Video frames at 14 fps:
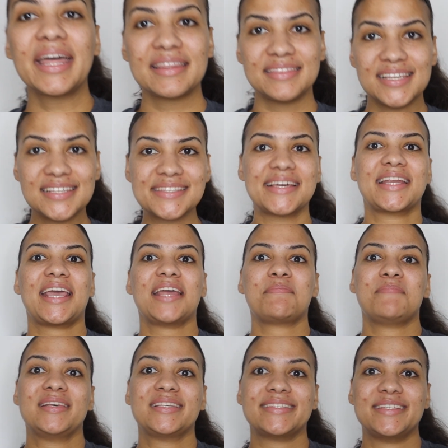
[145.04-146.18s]
This can
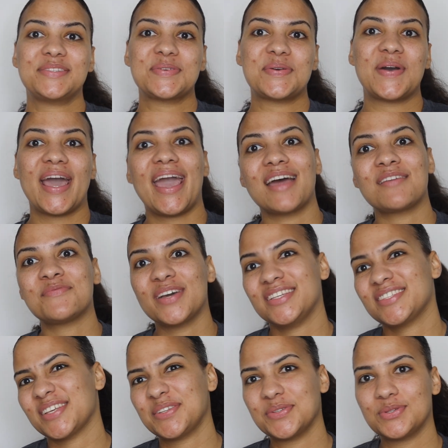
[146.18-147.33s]
get messy, so I
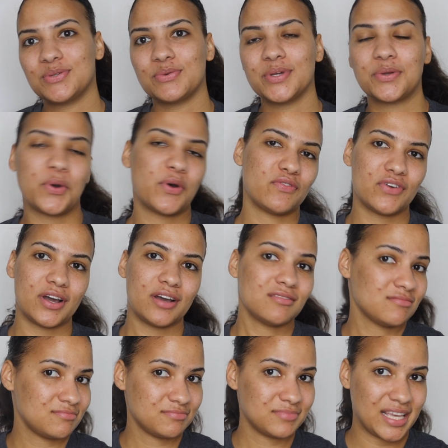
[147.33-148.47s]
advise that you do it over
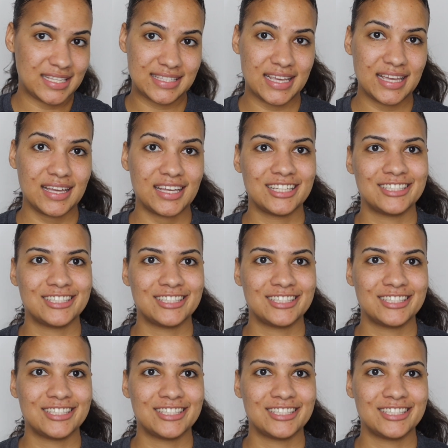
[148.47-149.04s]
a sink.